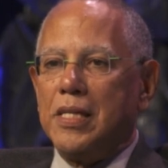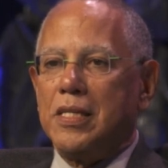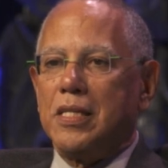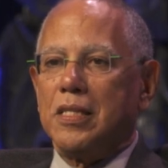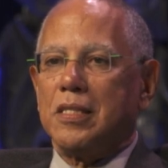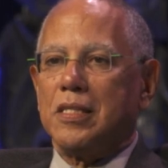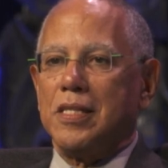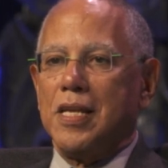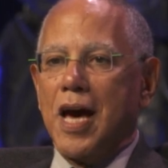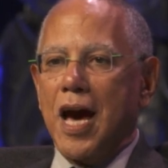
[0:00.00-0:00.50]
it
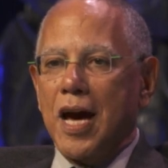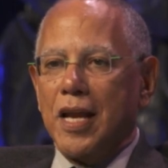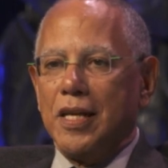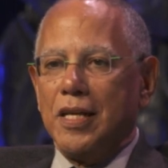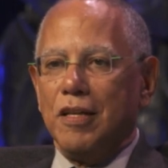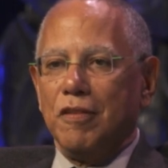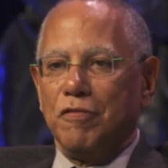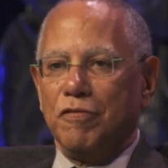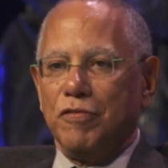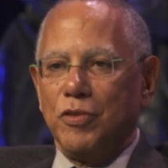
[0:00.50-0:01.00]
does
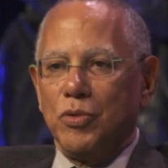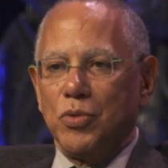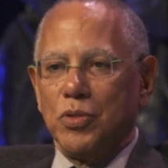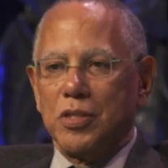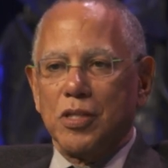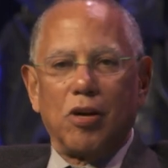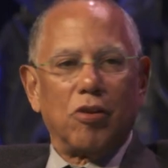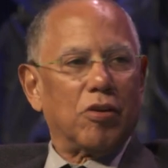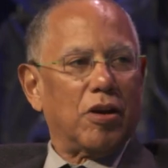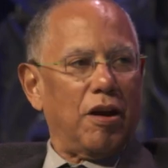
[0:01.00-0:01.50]
not
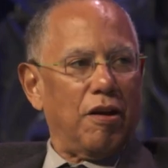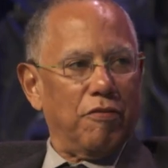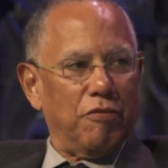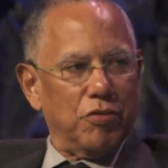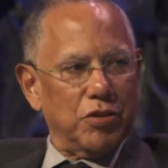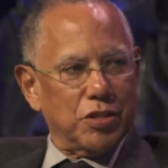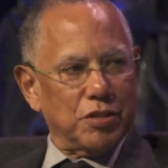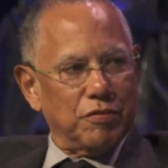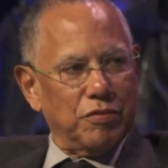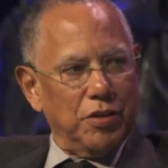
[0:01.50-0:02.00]
influence our
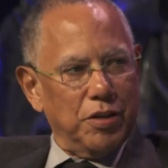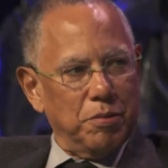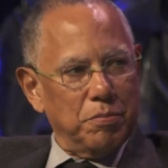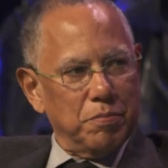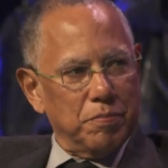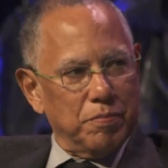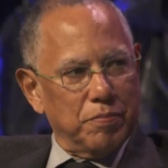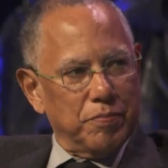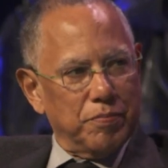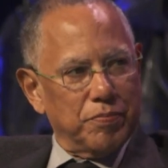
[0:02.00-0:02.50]
coverage of
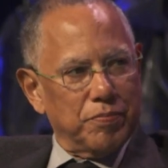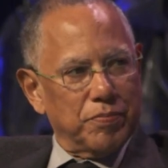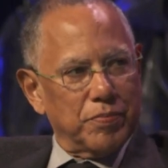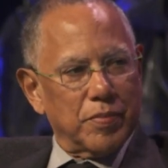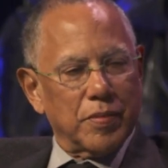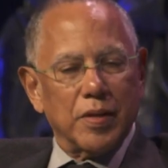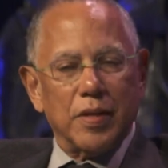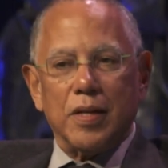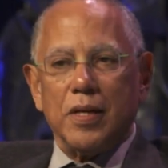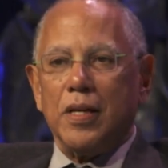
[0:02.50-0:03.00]
him.
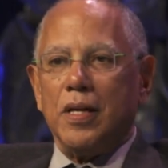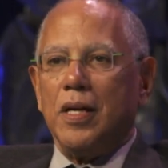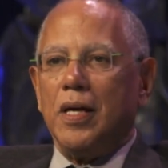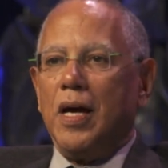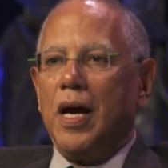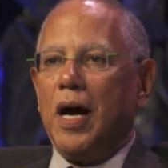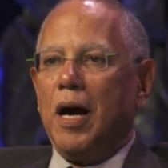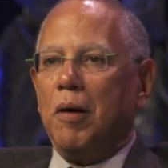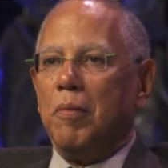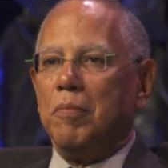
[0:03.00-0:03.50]

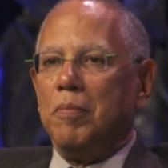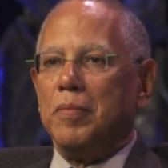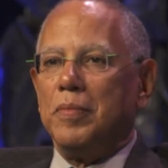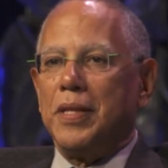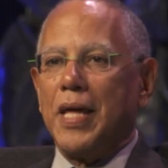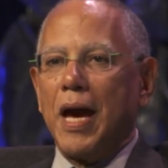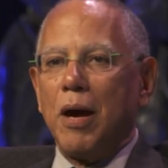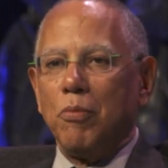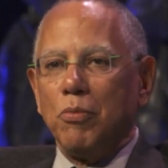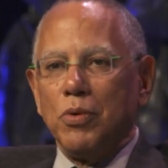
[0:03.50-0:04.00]
Um,
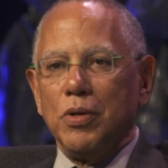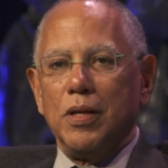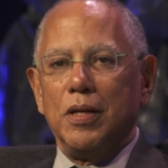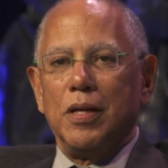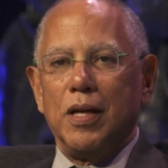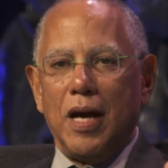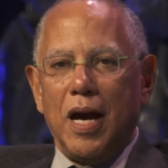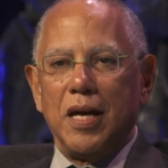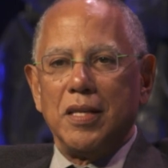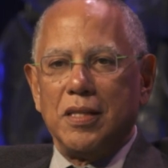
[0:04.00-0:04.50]
that
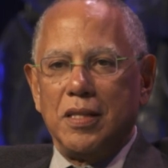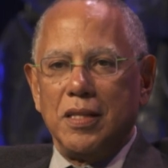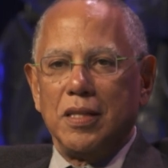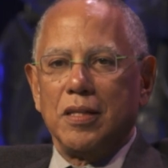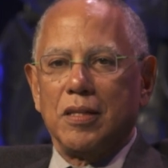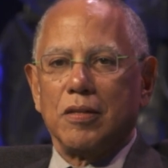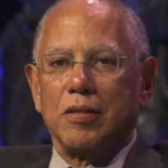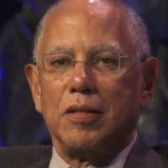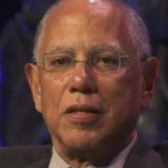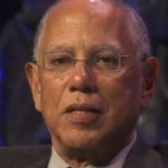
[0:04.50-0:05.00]
one, I
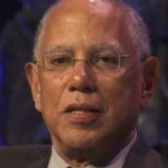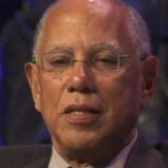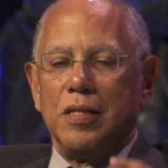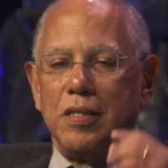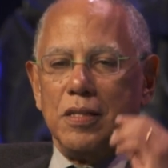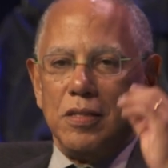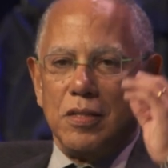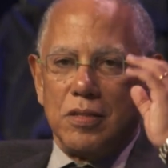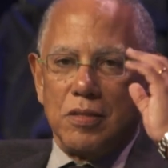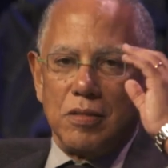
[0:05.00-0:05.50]
think,
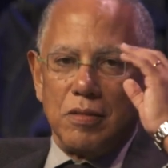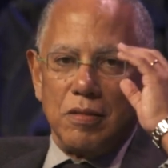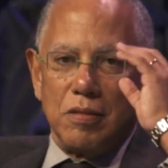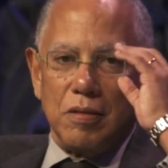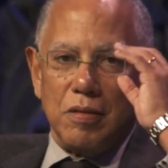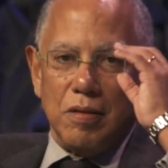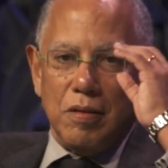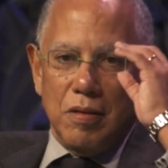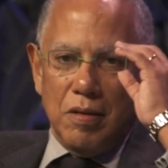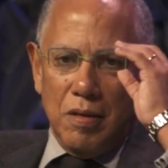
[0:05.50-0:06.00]
is
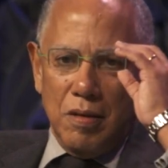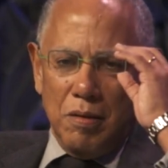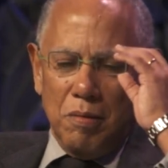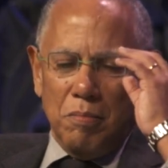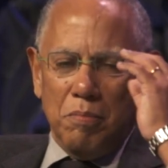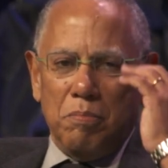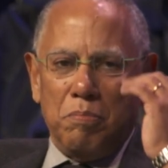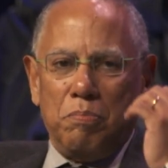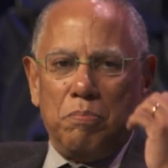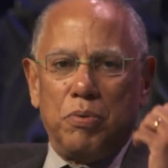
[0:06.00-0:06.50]

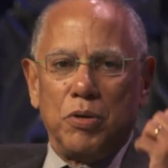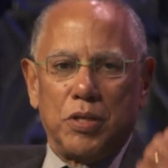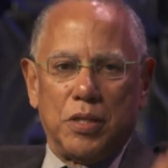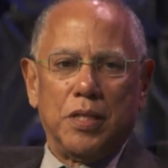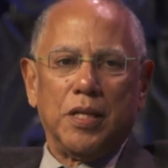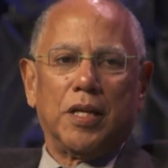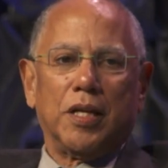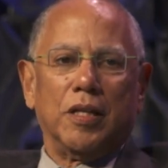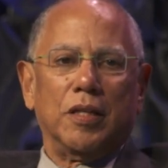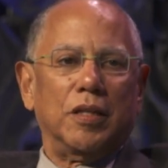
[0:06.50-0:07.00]

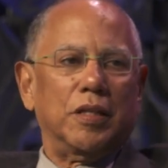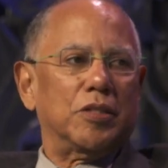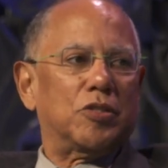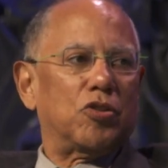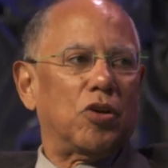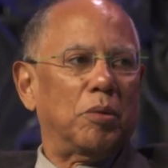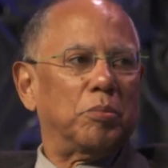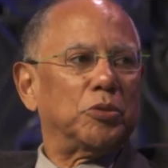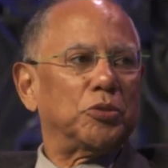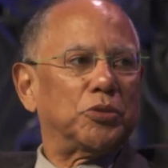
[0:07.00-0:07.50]
particularly
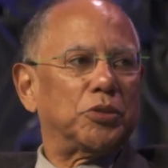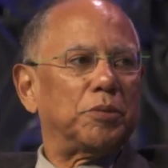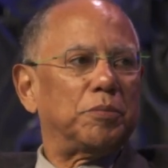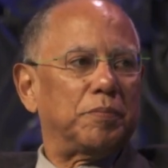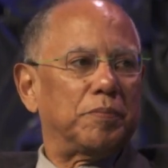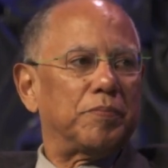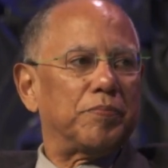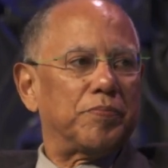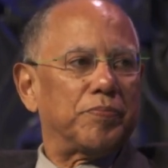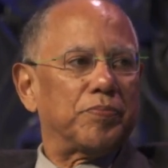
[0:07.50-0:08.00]

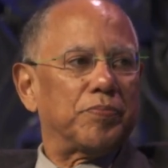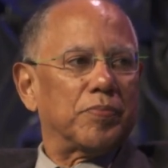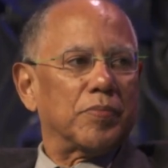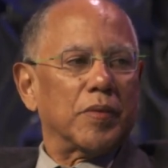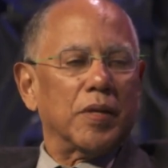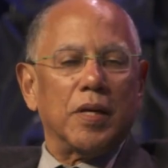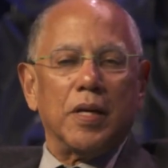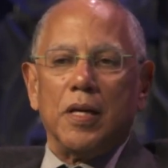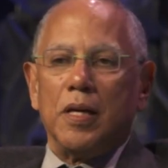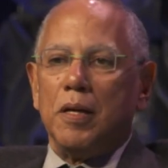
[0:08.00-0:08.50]
troublesome
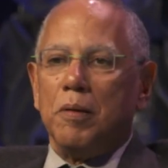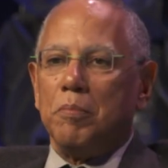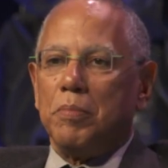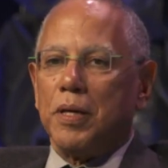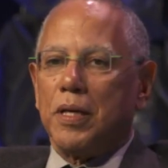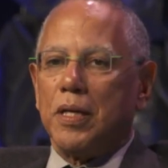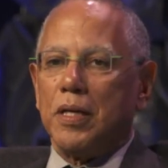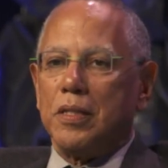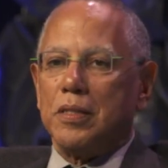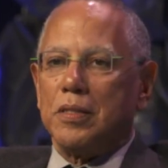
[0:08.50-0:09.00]

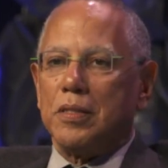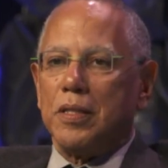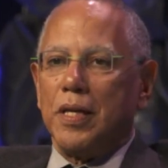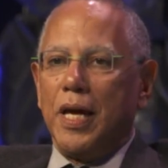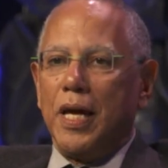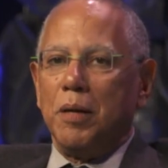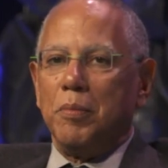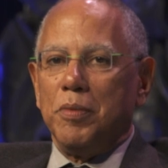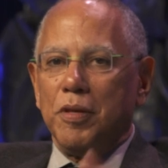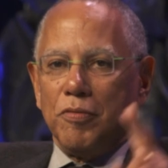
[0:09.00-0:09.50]
because
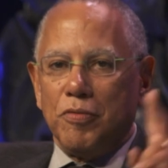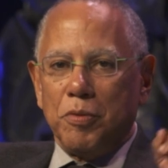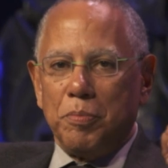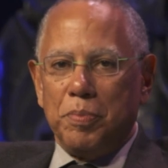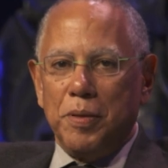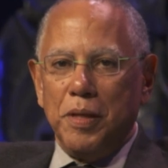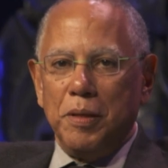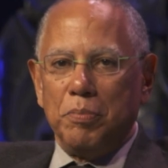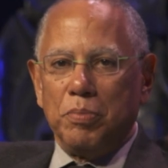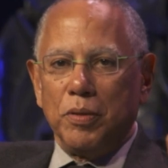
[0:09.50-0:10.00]
enemy of the
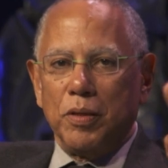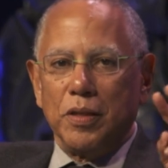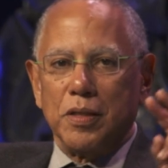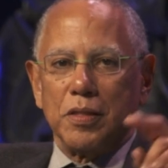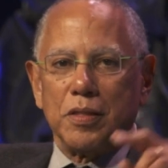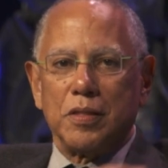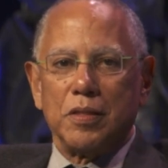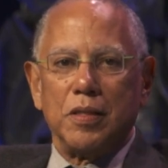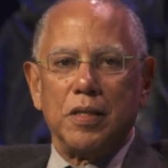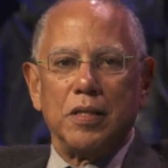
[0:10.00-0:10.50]
people
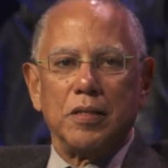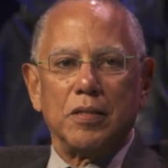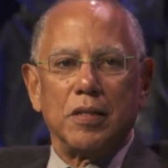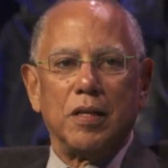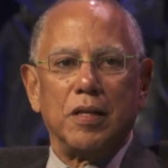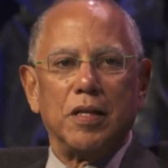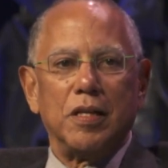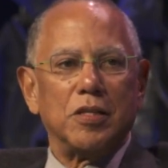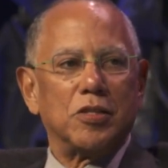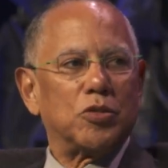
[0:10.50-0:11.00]
is, is
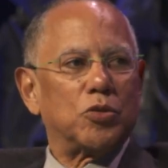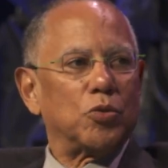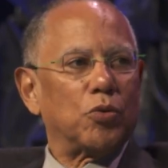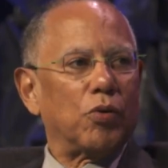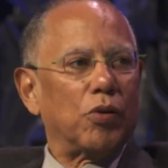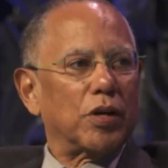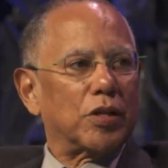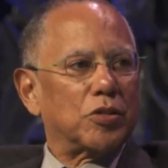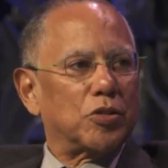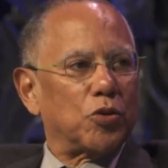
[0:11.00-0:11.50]
a
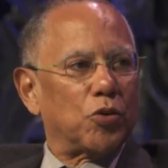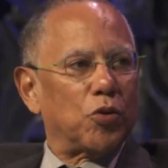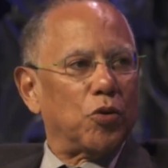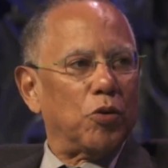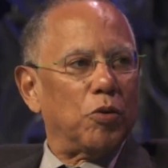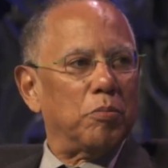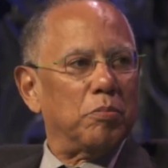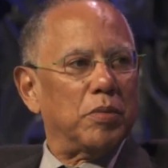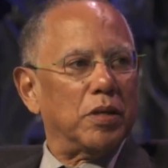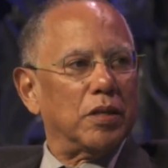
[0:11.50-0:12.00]
historic
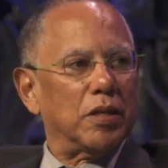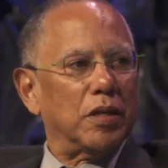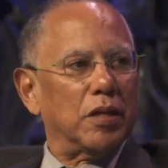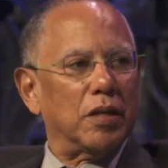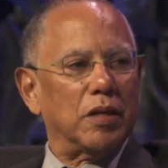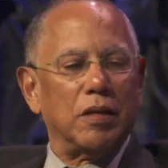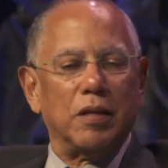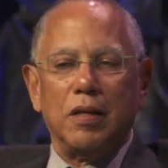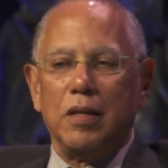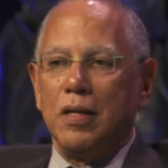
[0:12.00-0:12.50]
term in
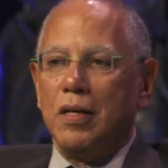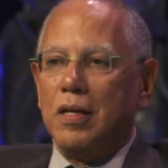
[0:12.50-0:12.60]
the